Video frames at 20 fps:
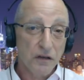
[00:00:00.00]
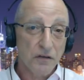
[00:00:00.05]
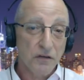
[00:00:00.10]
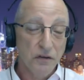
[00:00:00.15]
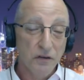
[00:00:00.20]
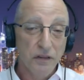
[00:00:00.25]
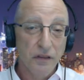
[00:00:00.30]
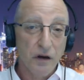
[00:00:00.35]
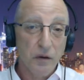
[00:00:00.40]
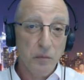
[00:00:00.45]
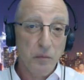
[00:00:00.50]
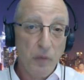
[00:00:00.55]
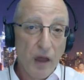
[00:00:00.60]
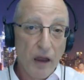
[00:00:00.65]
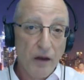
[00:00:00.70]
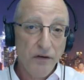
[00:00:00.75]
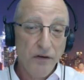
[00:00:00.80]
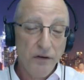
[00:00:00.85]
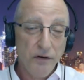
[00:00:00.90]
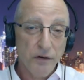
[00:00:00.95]
to their
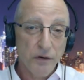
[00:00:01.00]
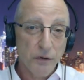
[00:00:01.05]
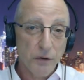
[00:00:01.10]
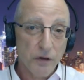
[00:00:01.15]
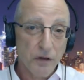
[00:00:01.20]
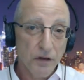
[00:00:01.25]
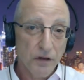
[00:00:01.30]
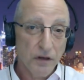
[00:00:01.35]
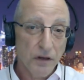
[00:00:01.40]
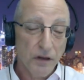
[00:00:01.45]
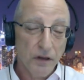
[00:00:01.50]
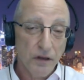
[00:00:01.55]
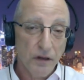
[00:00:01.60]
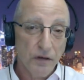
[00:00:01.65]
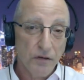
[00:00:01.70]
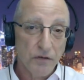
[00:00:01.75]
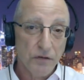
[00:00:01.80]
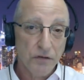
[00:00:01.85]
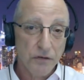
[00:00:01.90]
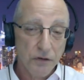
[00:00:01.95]
menu
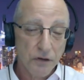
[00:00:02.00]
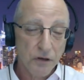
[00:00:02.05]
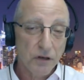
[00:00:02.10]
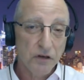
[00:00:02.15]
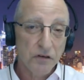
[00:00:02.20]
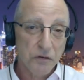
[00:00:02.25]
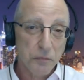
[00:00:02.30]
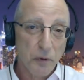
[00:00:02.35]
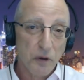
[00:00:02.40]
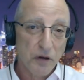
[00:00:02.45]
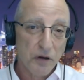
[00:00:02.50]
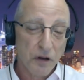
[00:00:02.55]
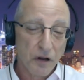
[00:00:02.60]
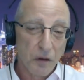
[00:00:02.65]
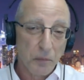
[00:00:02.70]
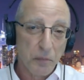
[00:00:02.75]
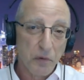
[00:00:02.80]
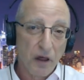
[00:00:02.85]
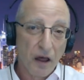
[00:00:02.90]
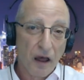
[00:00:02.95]
is you're going to spend a
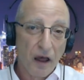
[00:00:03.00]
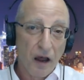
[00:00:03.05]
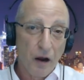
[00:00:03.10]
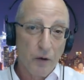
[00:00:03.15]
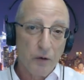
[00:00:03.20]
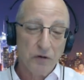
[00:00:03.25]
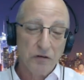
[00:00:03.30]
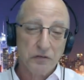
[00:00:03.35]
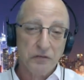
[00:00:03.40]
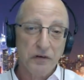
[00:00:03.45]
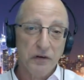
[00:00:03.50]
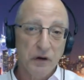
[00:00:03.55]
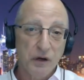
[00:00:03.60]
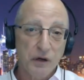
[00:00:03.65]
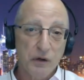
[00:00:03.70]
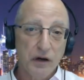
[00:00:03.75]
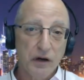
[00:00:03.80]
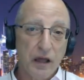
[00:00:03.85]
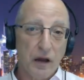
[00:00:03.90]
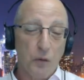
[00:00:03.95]
couple of hours
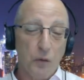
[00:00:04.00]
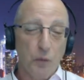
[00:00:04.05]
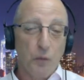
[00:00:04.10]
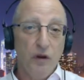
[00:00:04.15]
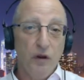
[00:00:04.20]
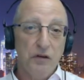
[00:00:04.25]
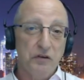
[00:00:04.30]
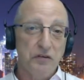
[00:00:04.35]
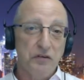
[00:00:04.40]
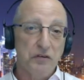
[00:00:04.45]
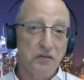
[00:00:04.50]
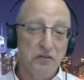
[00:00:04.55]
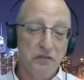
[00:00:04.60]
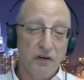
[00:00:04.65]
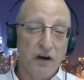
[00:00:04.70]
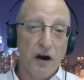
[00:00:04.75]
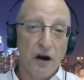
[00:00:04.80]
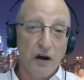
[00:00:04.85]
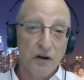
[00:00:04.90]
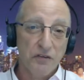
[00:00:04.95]
figuring out which
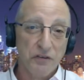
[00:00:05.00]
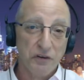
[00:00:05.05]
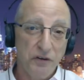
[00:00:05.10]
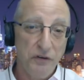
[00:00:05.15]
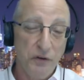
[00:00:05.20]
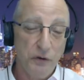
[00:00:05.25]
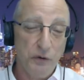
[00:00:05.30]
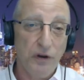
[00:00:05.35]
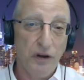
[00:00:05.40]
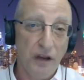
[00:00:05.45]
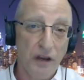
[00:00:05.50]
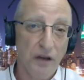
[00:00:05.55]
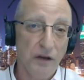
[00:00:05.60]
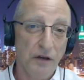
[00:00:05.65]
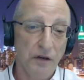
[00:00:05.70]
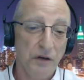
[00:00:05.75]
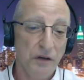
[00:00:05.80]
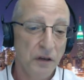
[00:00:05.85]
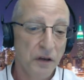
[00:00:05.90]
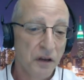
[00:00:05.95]
version you
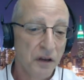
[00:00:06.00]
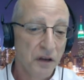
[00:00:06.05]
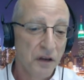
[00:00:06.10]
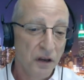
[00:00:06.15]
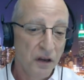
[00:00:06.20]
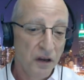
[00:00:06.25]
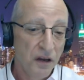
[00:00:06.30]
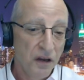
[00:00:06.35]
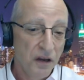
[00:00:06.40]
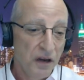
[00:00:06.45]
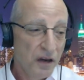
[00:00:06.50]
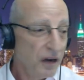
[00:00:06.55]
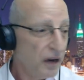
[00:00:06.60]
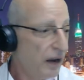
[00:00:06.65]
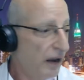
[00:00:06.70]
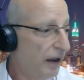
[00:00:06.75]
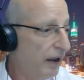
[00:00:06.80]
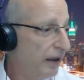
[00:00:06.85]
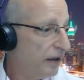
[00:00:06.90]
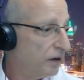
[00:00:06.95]
need.
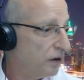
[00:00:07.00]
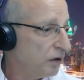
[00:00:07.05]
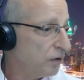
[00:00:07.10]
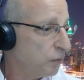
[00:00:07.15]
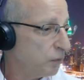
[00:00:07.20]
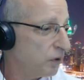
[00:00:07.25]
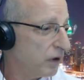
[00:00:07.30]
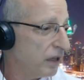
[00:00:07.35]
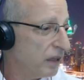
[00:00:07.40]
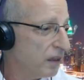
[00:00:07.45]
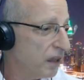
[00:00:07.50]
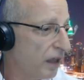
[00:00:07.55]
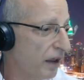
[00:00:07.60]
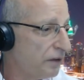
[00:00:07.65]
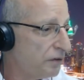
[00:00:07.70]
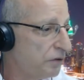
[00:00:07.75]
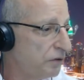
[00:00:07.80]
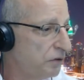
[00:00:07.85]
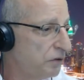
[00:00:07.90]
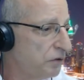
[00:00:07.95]
And what I'd
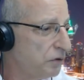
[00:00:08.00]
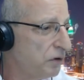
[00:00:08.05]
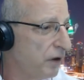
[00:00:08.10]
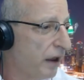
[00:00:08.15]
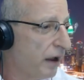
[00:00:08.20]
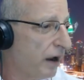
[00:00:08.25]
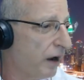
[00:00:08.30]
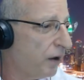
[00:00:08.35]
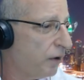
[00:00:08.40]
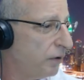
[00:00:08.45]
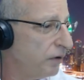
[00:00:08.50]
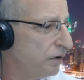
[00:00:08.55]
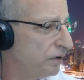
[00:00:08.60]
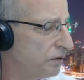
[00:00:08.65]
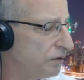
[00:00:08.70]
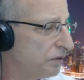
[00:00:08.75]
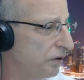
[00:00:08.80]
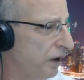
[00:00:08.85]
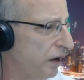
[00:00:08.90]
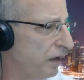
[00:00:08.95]
like to do now
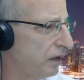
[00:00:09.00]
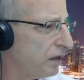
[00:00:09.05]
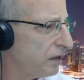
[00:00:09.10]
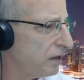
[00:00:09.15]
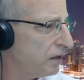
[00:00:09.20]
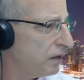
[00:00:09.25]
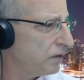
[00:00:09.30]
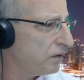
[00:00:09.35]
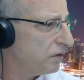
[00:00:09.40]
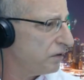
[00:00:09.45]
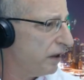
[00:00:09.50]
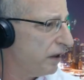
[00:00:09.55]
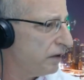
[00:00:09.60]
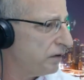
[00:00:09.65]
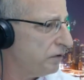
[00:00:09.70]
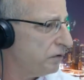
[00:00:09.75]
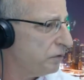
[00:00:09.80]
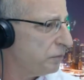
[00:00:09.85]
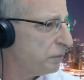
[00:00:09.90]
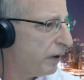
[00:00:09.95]
is take
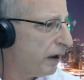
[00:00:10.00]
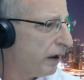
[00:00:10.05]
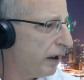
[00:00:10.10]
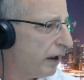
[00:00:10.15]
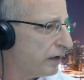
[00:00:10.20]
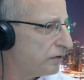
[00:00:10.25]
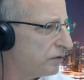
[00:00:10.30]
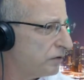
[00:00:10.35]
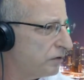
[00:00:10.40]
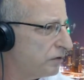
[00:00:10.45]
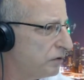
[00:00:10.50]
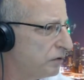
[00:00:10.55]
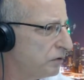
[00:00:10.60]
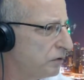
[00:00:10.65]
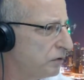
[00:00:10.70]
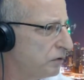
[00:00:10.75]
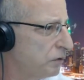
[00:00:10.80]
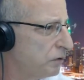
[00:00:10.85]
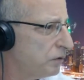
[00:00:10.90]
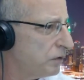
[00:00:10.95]
you back
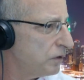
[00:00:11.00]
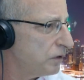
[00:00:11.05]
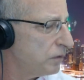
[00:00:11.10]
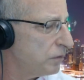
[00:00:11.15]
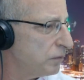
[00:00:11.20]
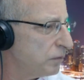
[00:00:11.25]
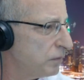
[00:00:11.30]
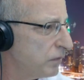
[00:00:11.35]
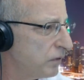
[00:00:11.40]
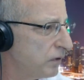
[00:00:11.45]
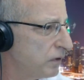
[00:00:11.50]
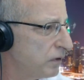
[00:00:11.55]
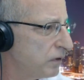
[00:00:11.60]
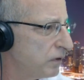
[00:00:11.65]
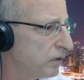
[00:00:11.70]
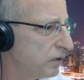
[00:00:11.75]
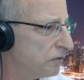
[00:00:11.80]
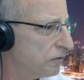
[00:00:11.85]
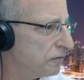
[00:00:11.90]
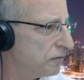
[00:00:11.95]
to
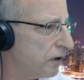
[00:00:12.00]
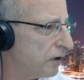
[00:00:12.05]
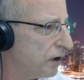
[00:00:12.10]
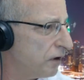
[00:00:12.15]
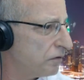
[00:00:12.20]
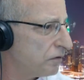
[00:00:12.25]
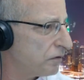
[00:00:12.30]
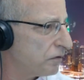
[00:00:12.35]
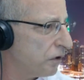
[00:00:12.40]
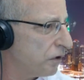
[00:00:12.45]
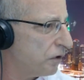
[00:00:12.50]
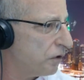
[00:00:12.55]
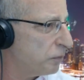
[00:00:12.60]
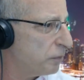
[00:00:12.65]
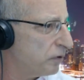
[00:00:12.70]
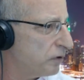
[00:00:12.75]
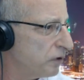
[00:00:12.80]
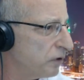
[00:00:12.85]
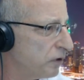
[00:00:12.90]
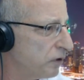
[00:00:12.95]
the first
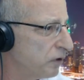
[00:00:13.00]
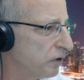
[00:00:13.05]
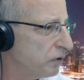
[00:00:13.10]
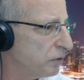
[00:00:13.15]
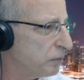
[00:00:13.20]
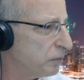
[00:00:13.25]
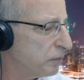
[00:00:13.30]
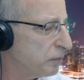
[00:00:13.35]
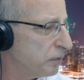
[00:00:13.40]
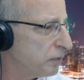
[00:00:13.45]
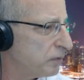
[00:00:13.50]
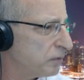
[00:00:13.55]
open loop